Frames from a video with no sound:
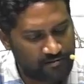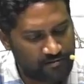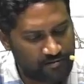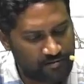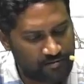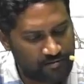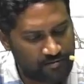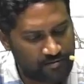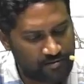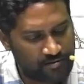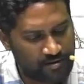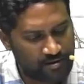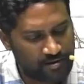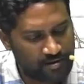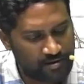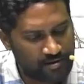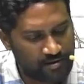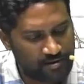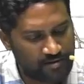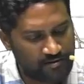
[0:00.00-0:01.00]
So to
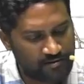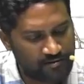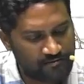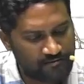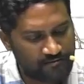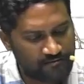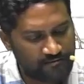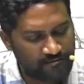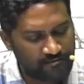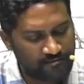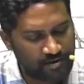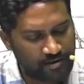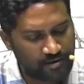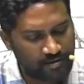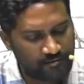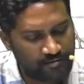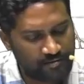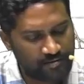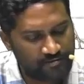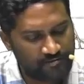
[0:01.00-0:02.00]
decrease
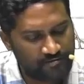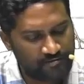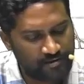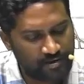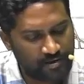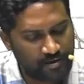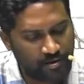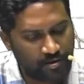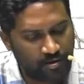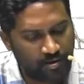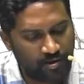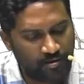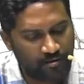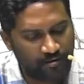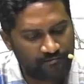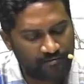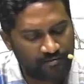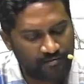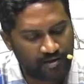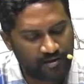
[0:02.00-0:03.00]
frequency
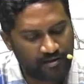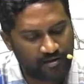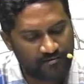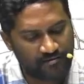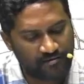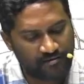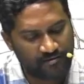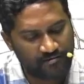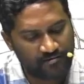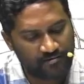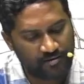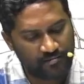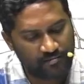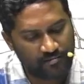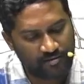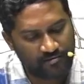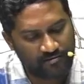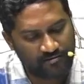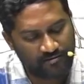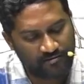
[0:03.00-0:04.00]
of
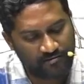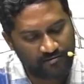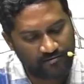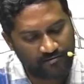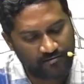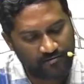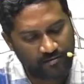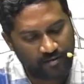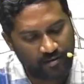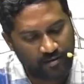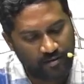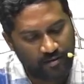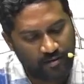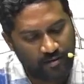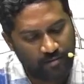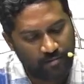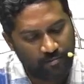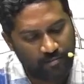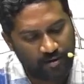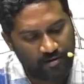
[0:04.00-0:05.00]
exacerbations.
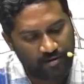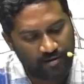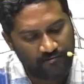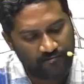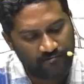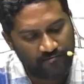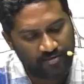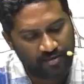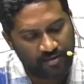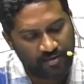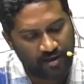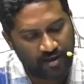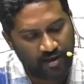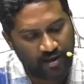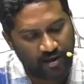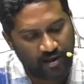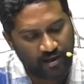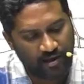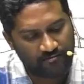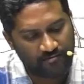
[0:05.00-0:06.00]
But if
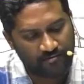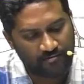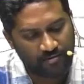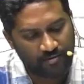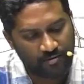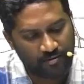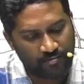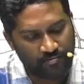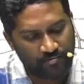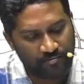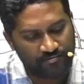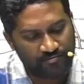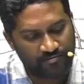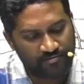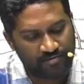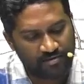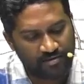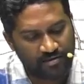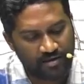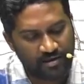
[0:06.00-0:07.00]
they ask you
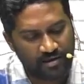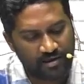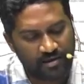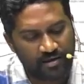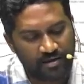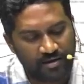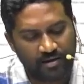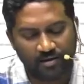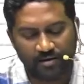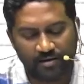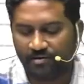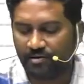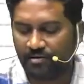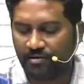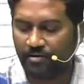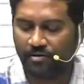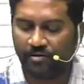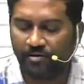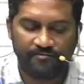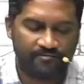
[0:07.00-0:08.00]
single
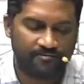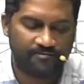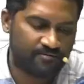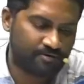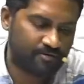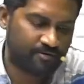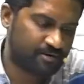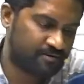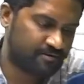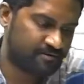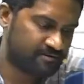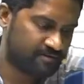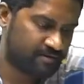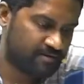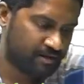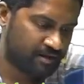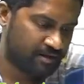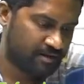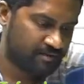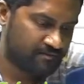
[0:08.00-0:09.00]
drug of
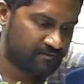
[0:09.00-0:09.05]
choice